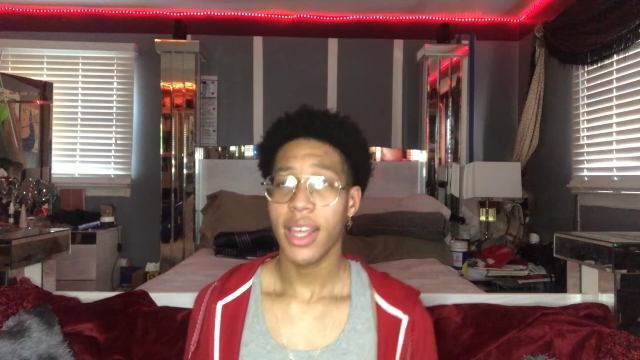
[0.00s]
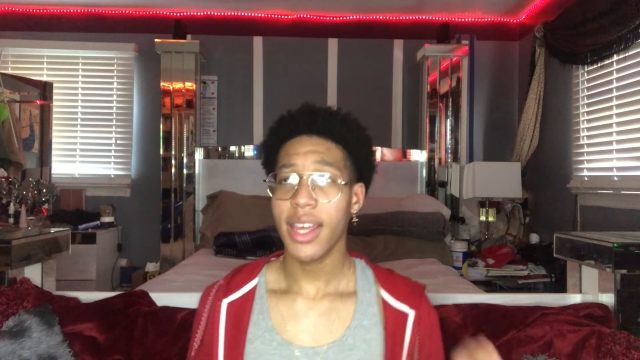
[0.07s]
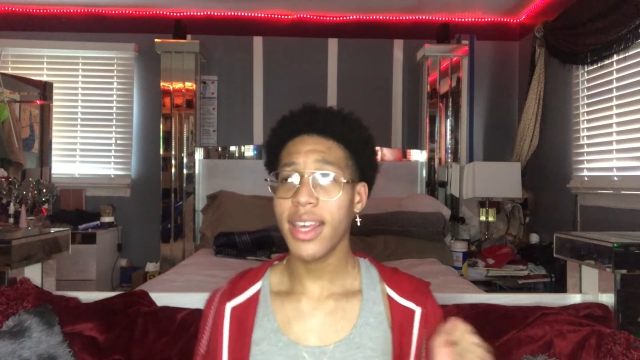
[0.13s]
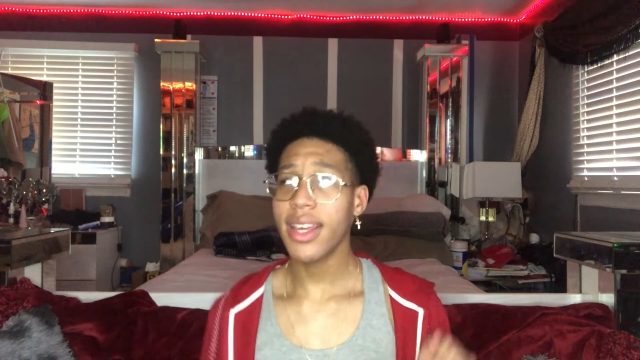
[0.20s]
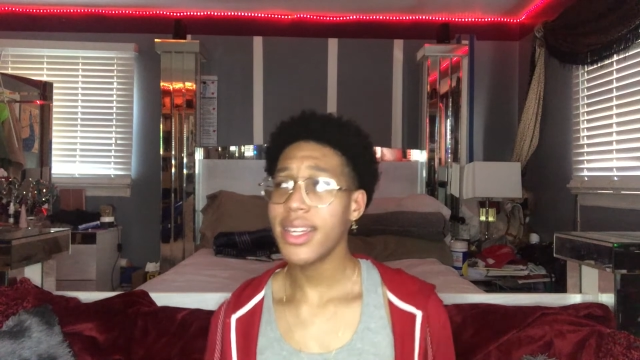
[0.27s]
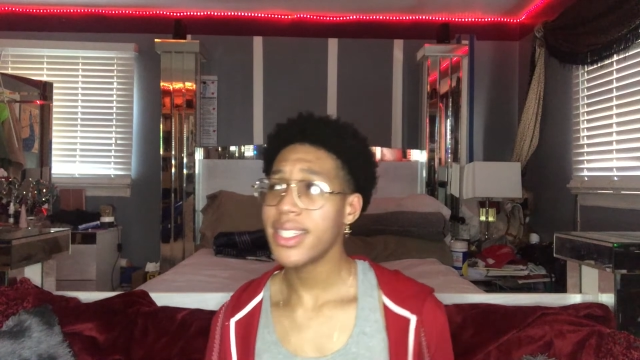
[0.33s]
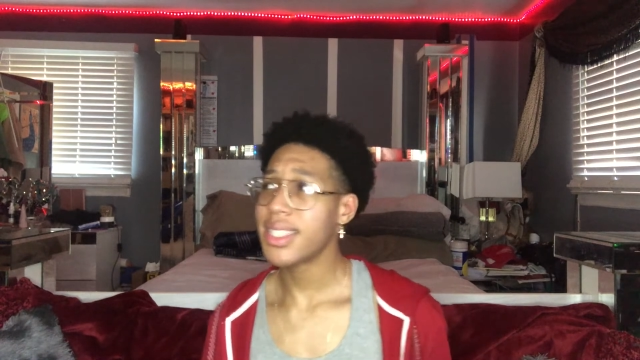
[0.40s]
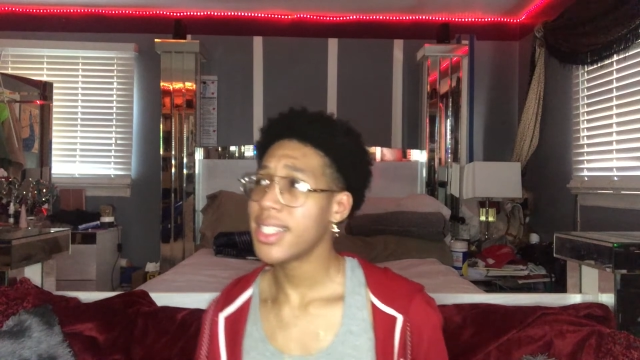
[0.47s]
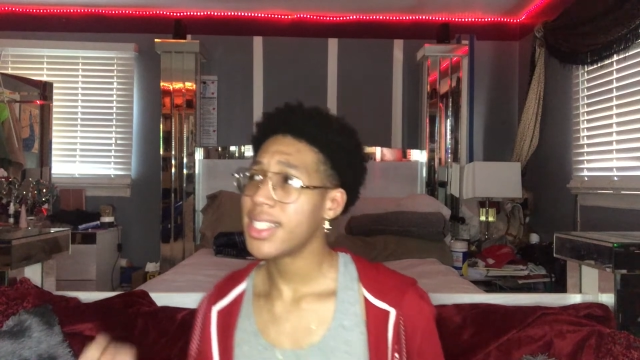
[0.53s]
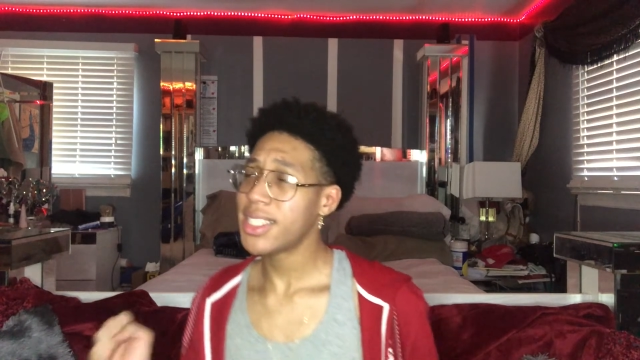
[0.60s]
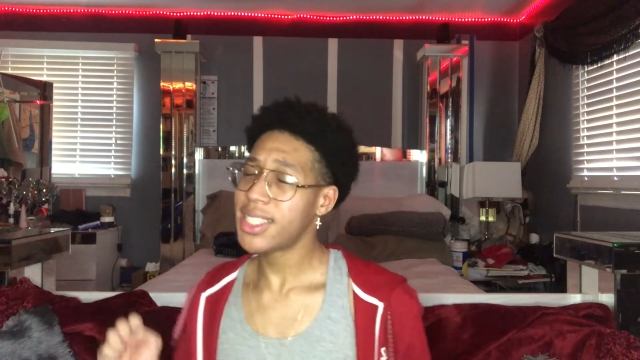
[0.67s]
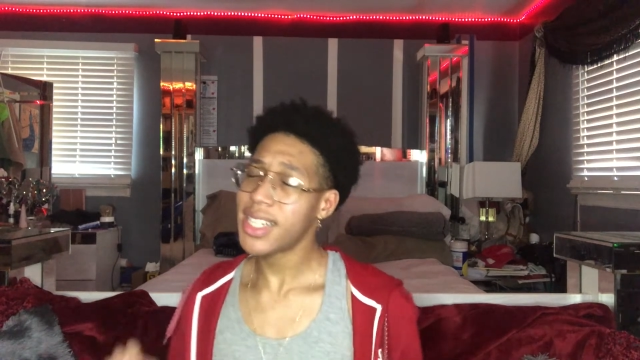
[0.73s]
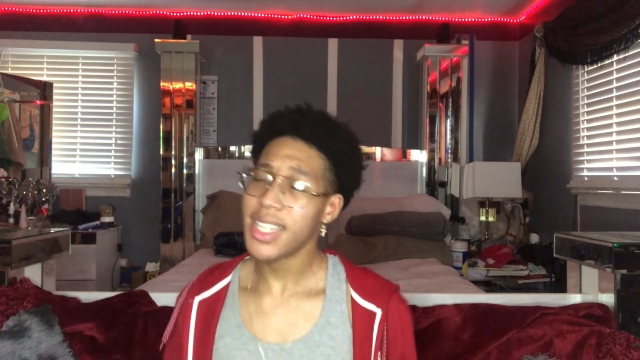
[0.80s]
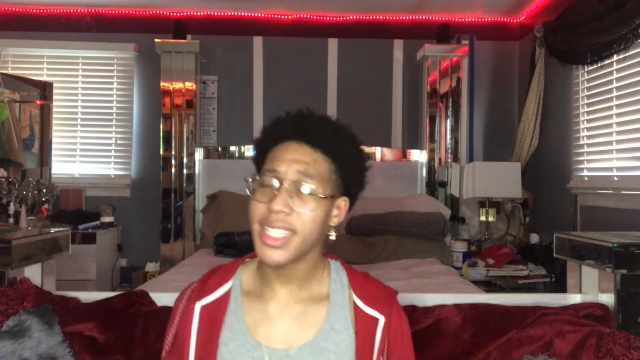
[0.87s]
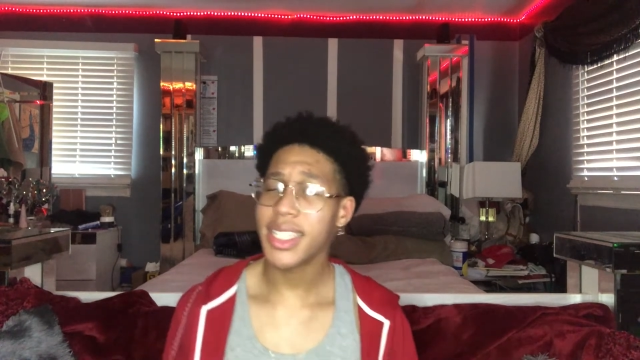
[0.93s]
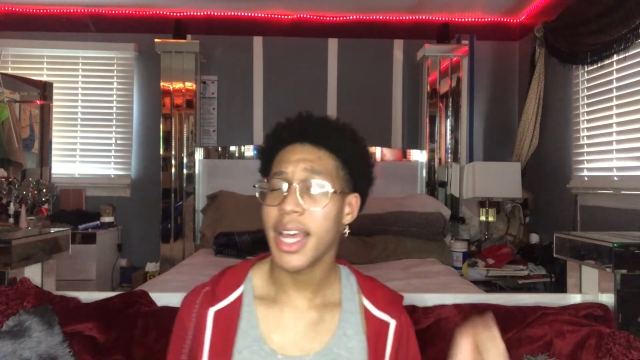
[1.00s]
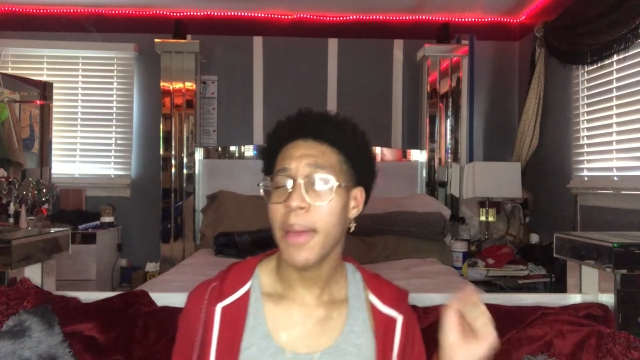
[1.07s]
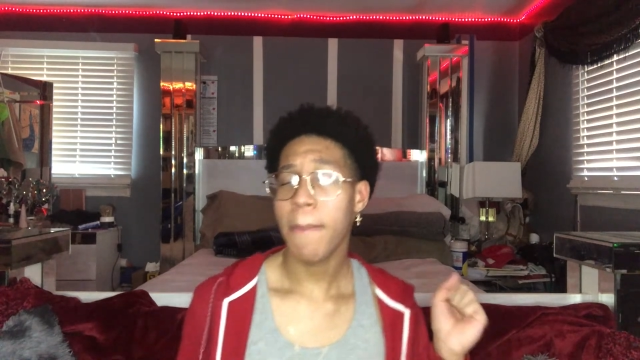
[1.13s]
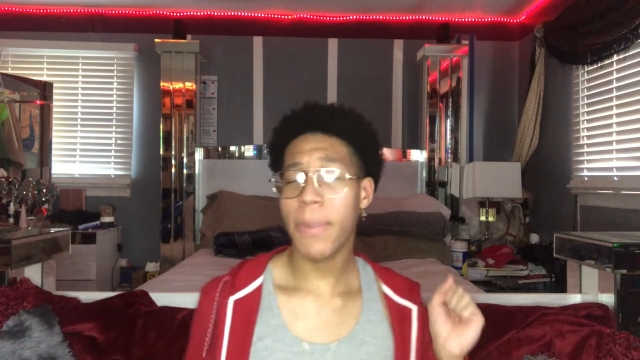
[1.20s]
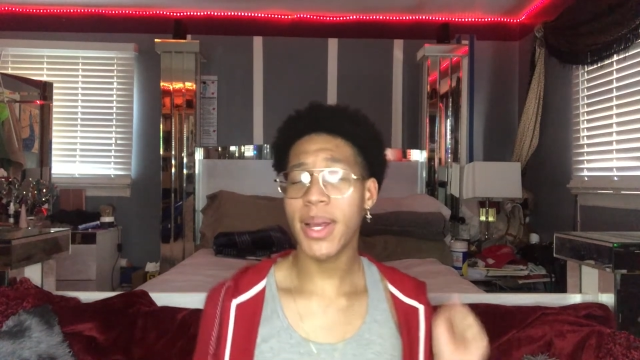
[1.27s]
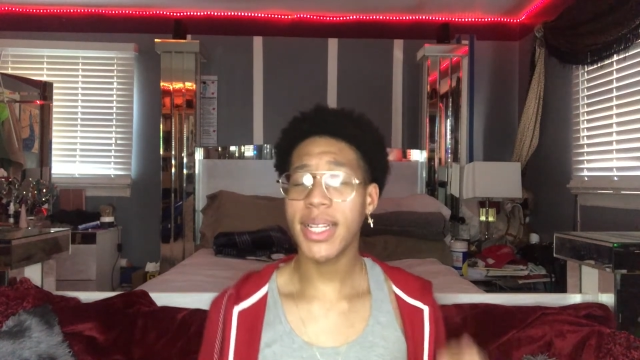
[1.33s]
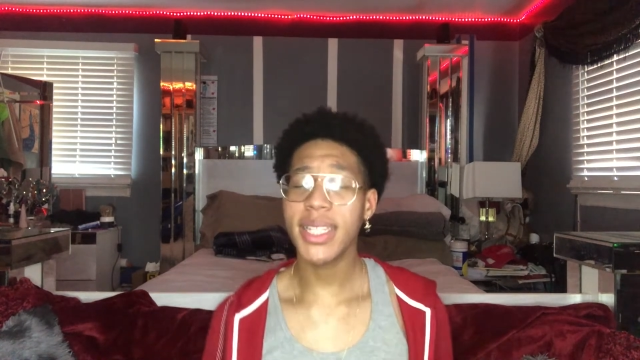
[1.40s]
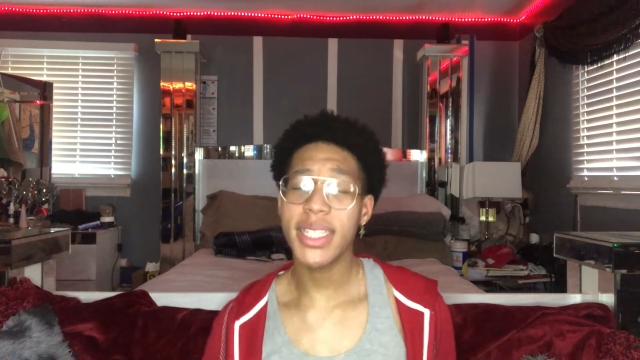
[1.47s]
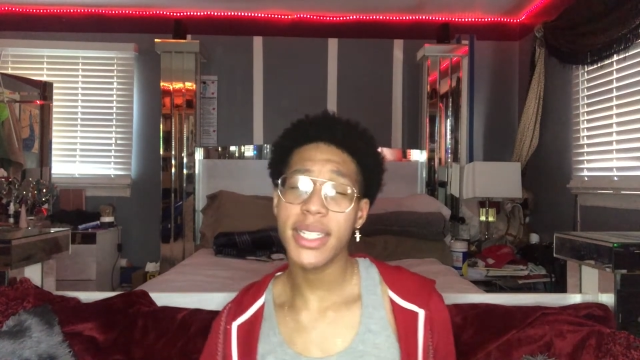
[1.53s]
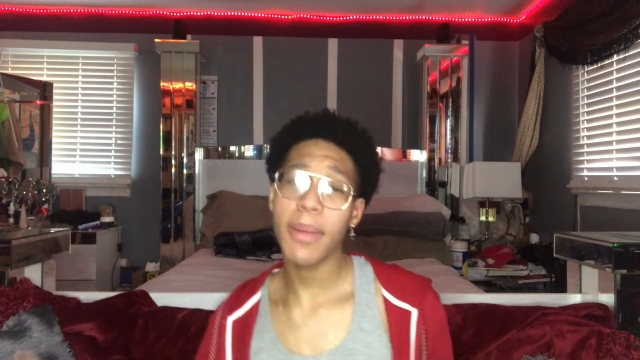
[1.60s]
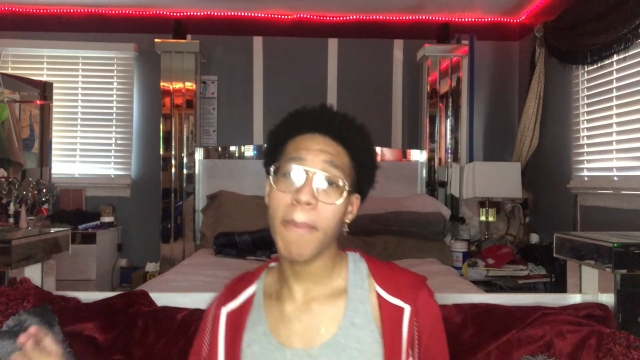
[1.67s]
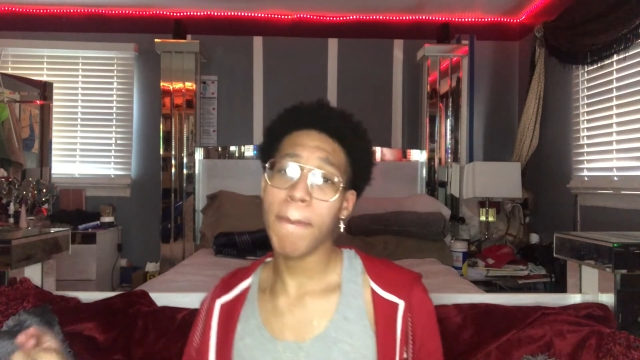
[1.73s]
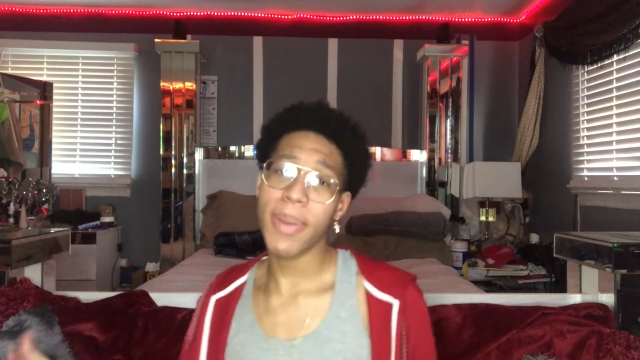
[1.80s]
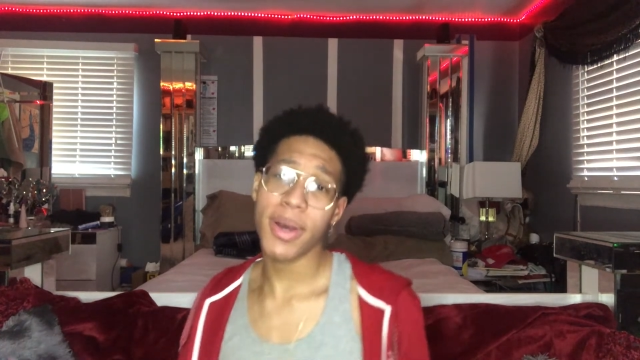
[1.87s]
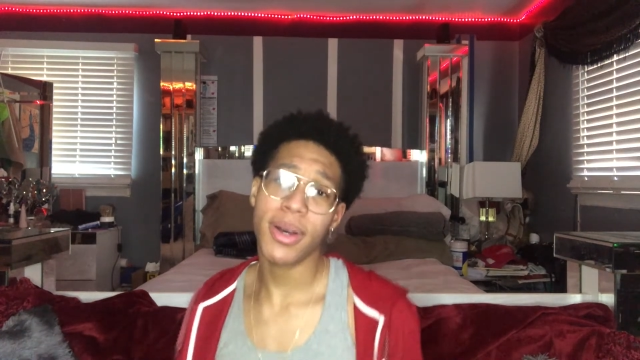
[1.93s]
It's just
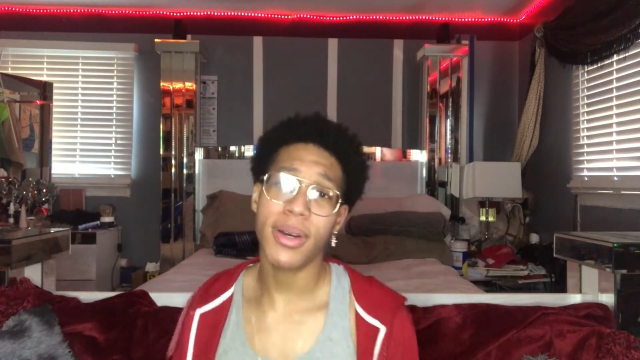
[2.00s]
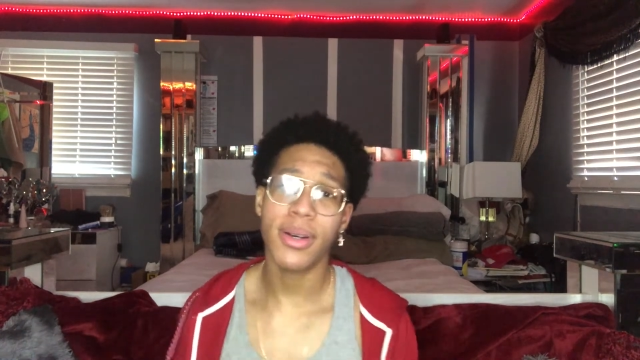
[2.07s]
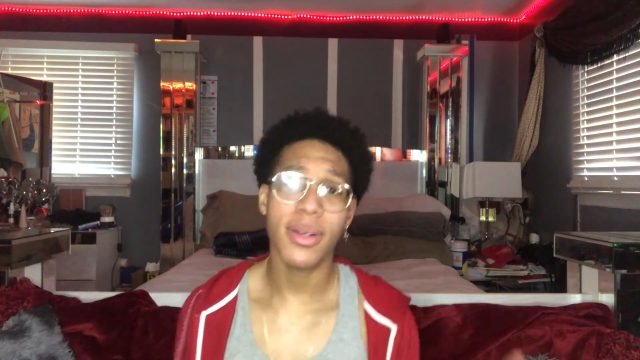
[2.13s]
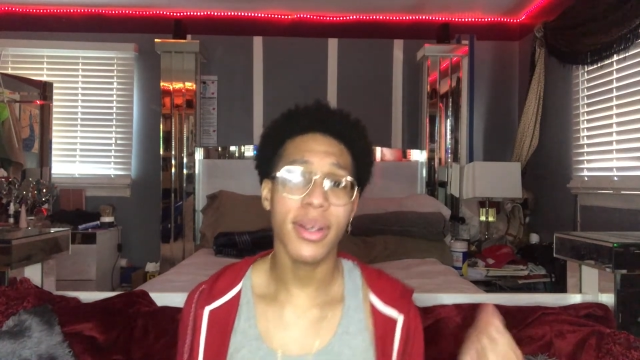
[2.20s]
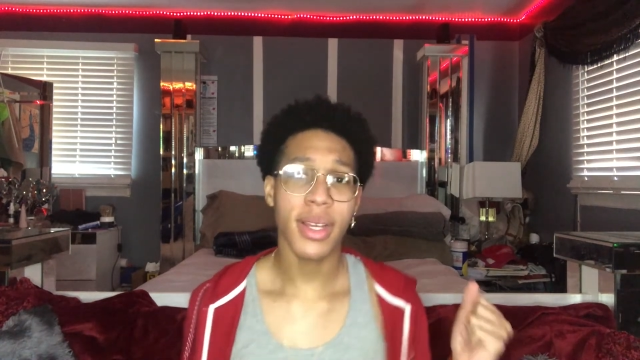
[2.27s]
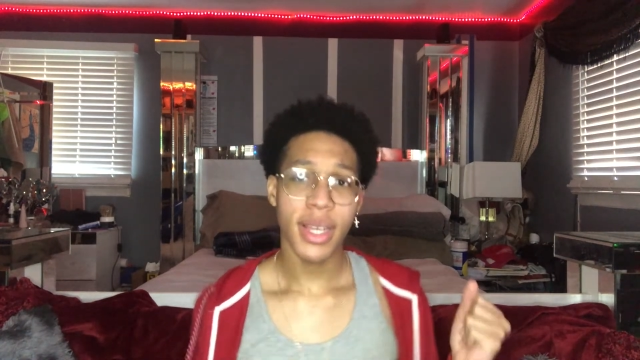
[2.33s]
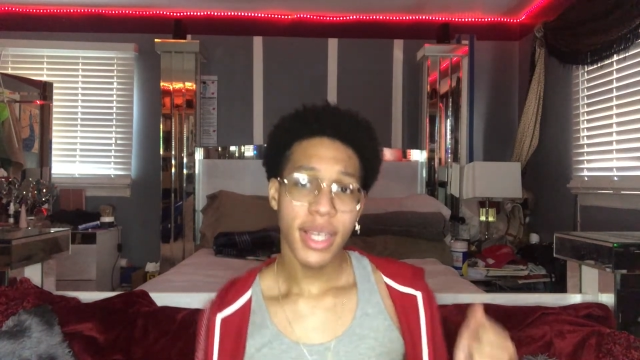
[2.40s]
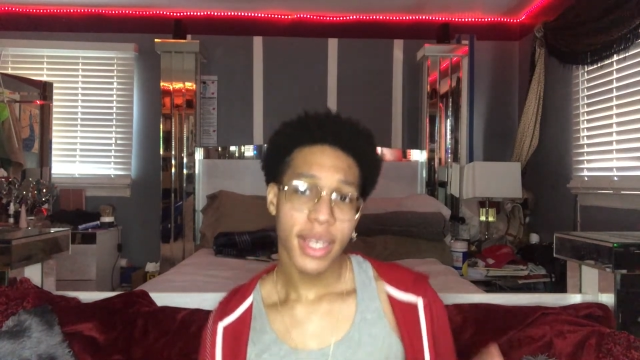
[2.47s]
principle.